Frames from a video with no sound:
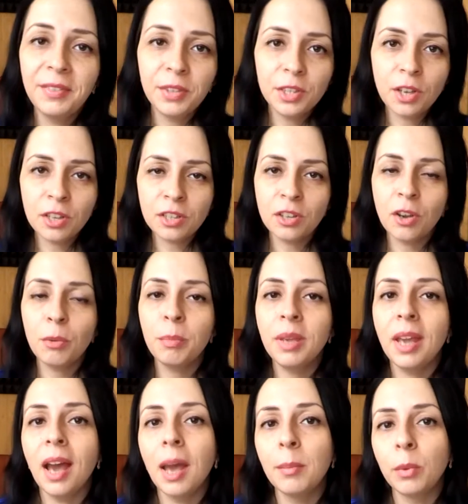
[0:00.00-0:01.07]
you don't know
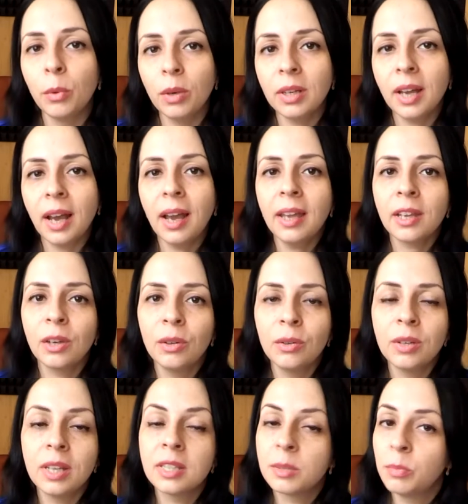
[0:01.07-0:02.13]
me, I'm Olga. I
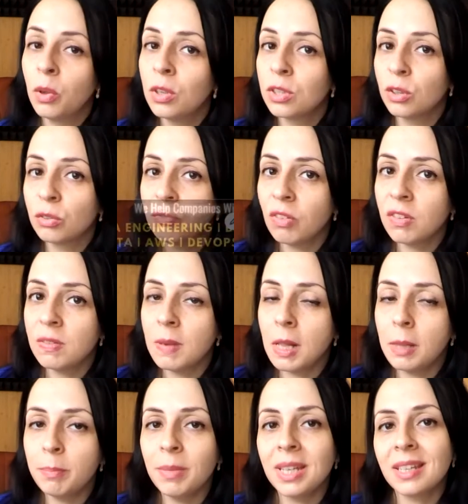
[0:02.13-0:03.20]
own a small software
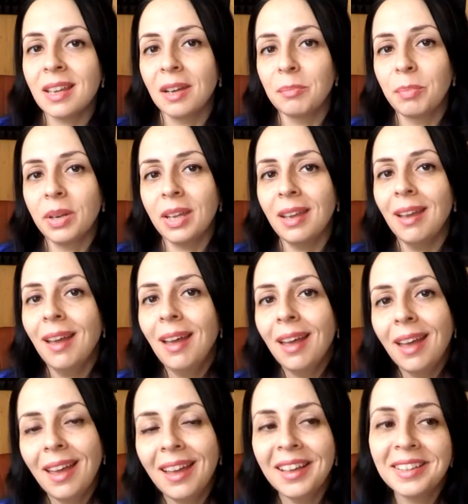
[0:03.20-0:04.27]
development company
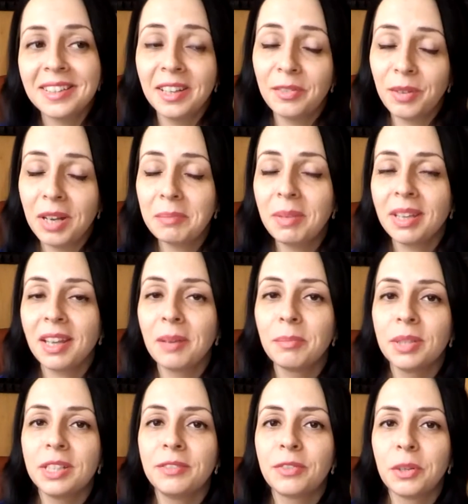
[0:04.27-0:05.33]
and I run my
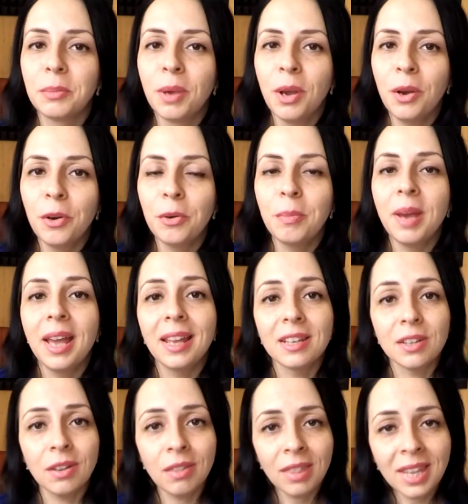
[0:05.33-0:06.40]
company from home, and
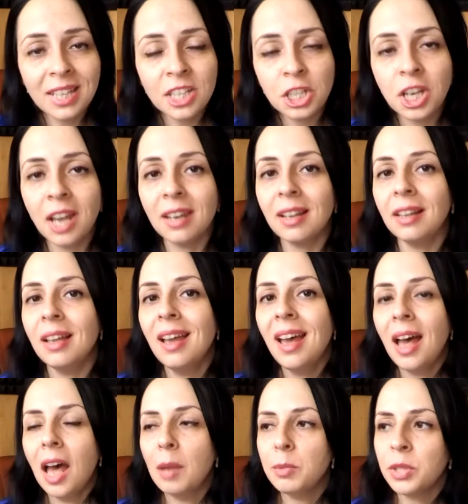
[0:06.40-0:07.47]
on this channel
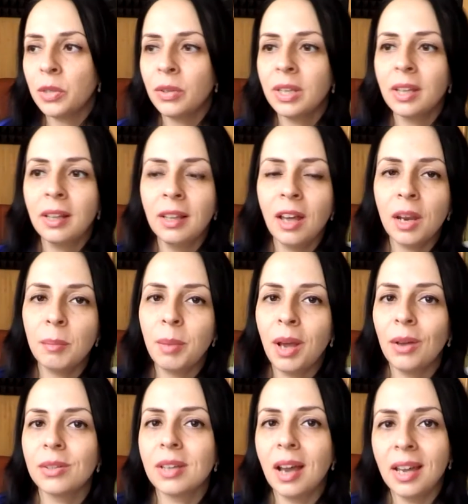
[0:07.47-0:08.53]
I'm sharing a lot
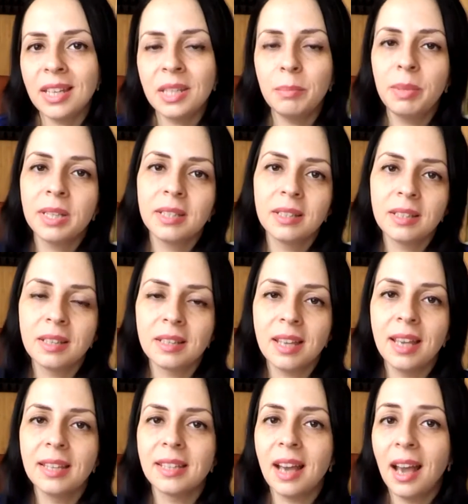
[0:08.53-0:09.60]
about IT businesses
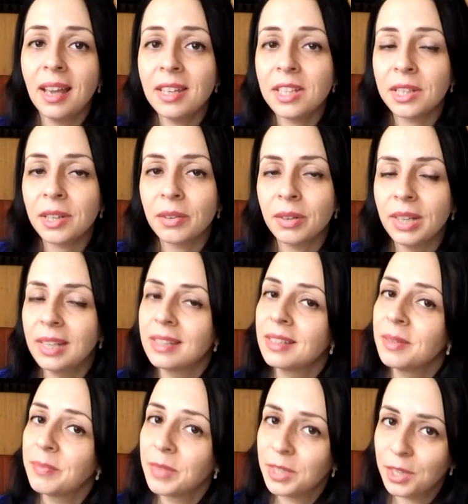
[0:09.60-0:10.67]
and IT careers.
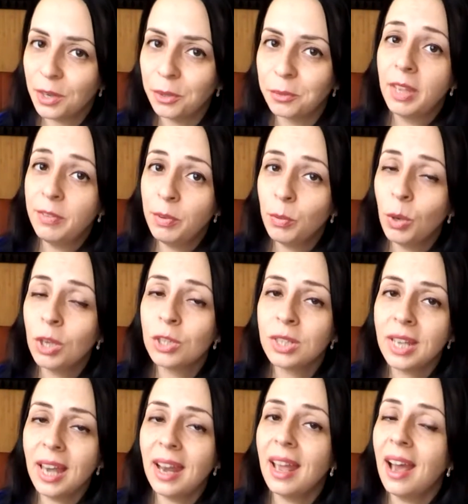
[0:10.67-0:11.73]
So if you want to
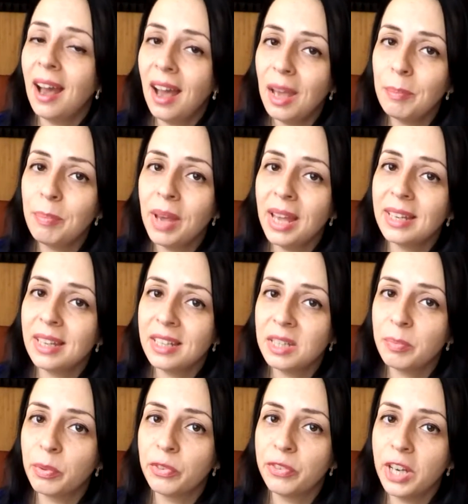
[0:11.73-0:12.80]
get a high-paid
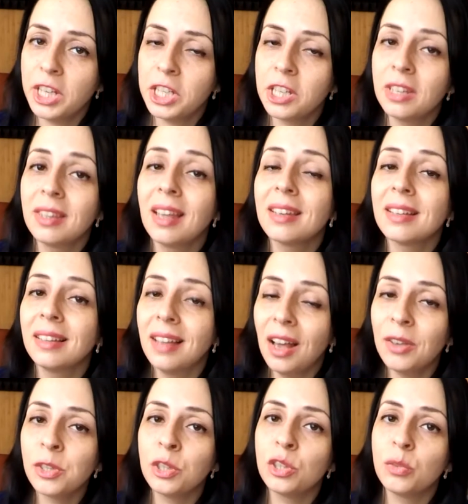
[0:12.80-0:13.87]
IT profession that
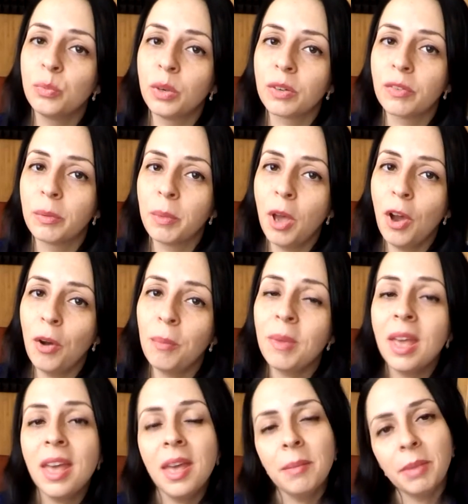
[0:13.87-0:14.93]
allows you to work from
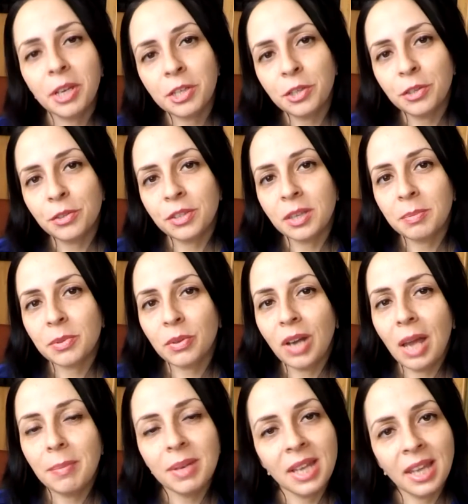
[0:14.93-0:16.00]
home, make sure to
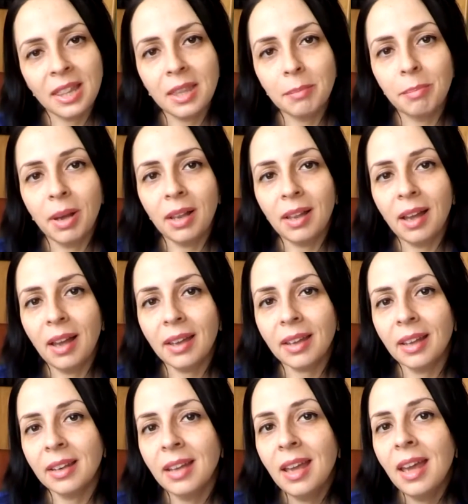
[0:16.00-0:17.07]
subscribe and hit the bell
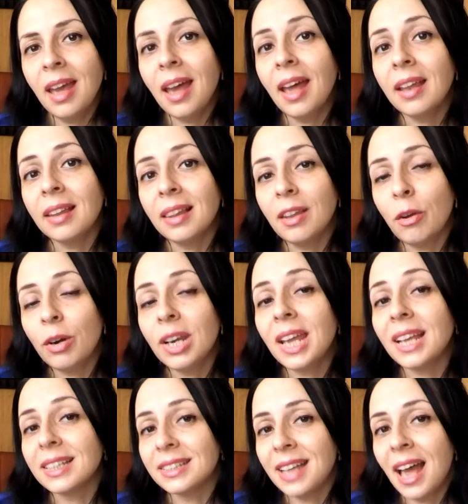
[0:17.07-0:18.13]
icon and learn
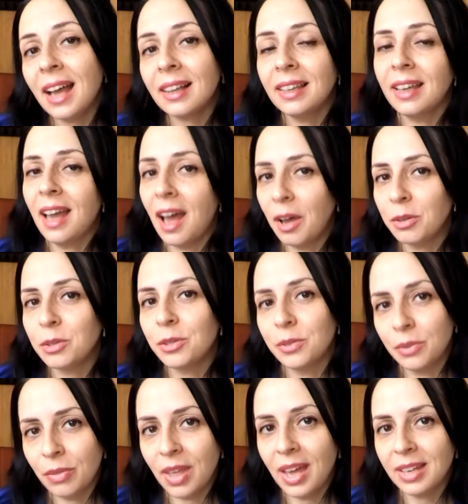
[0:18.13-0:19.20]
exactly how to
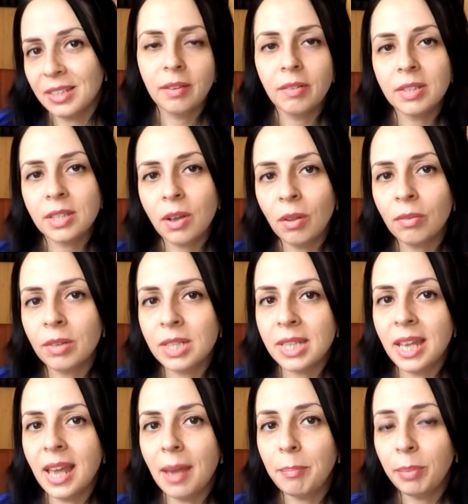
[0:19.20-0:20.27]
do that. There is
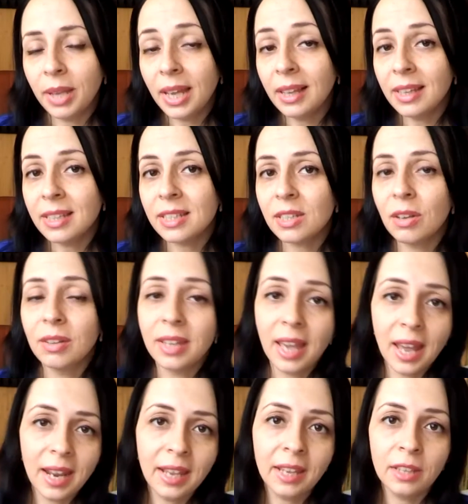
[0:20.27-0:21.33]
already a playlist on
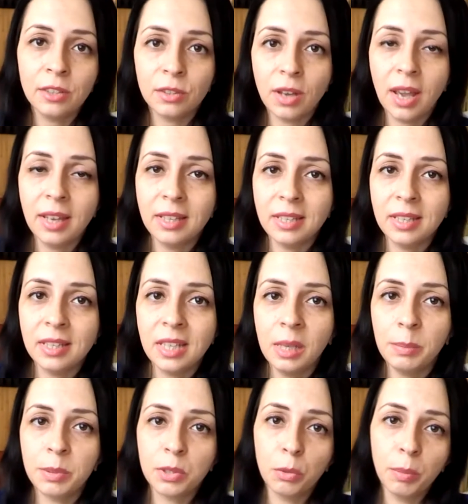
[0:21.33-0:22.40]
getting into IT
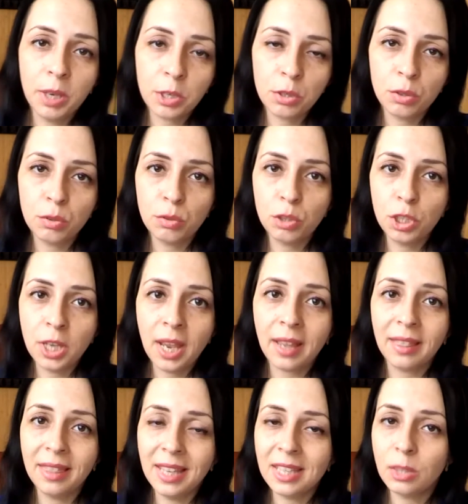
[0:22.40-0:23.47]
tips, so make sure to
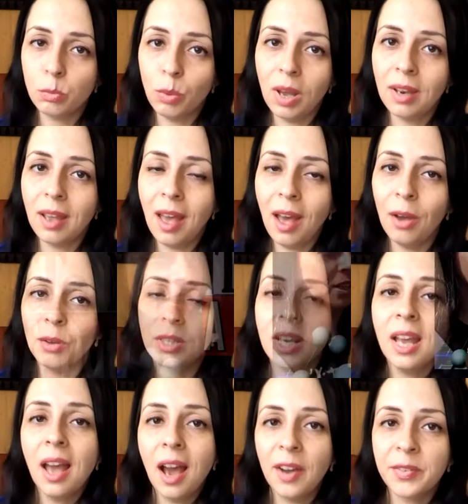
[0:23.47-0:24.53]
check this one out.
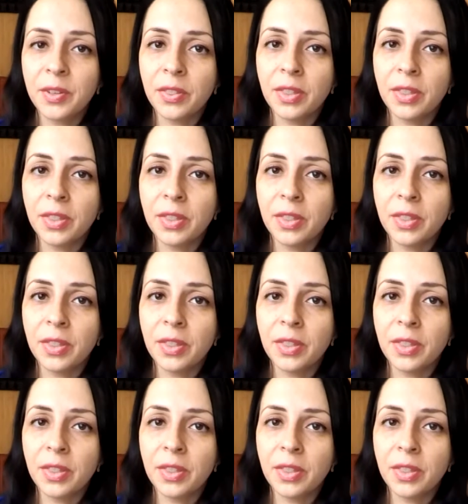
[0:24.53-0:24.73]
After